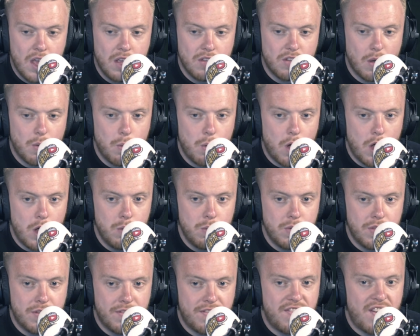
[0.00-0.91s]
who
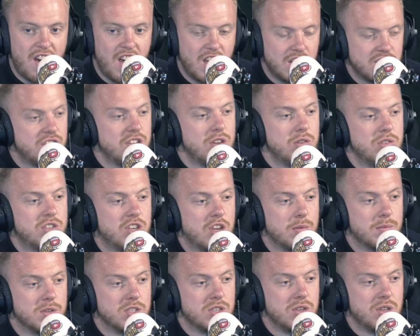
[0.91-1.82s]
were the first
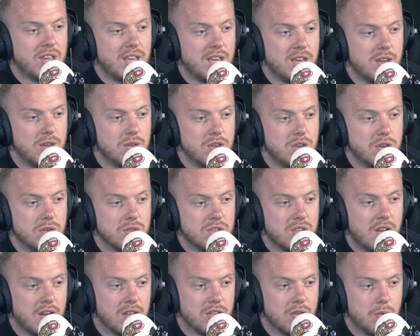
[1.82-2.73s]
YouTubers you think you
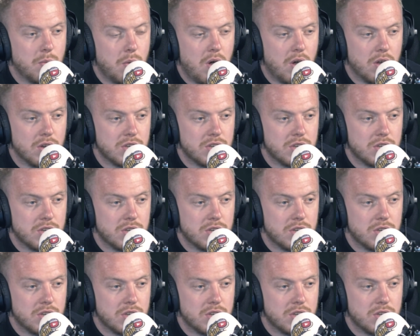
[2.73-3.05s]
started to watch?